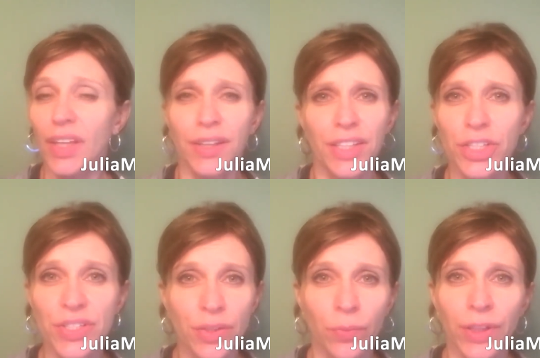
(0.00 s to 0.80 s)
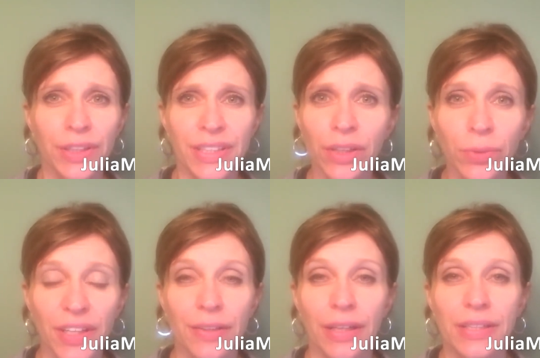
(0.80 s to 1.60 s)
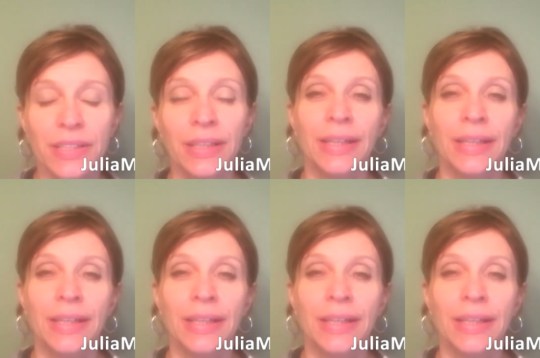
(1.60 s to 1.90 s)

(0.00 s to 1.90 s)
they just don't want to deal with it